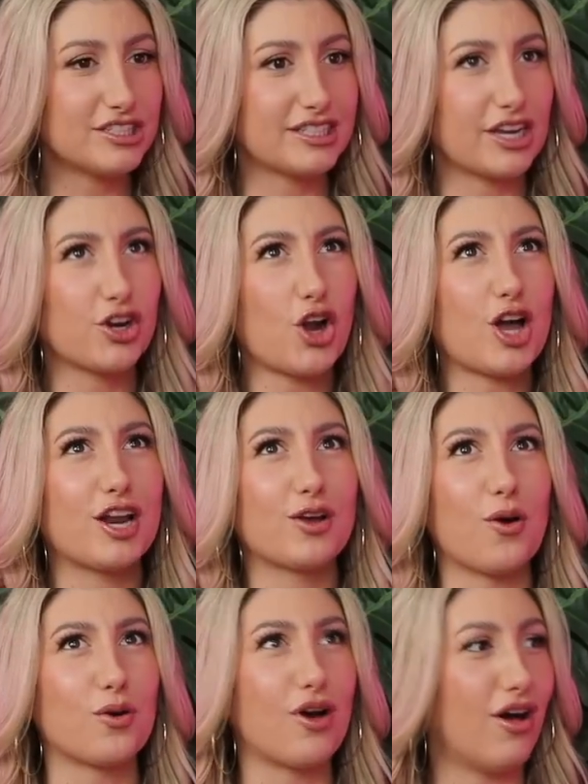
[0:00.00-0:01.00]
it's like, you're not going to
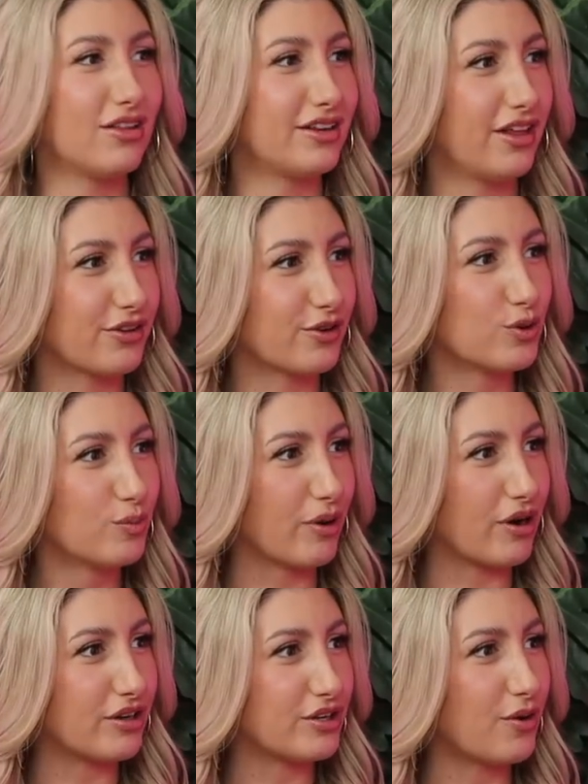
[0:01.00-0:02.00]
go call another
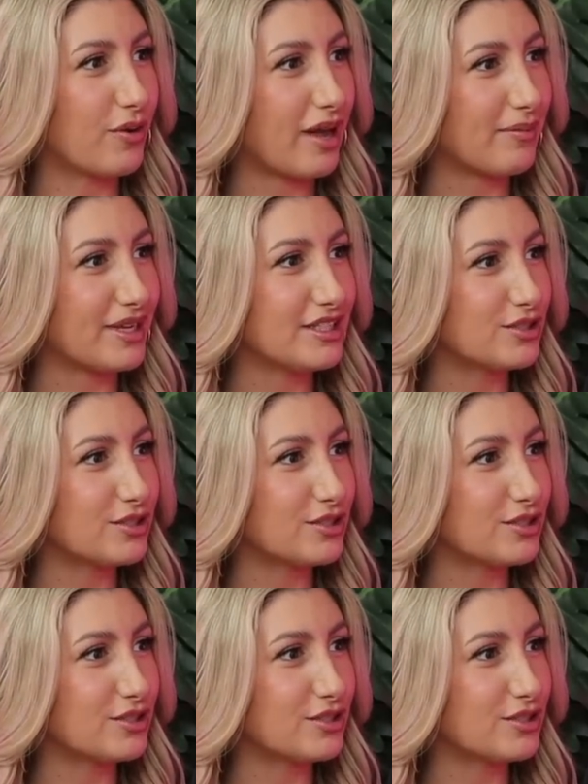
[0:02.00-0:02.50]
Uber. You know what I mean?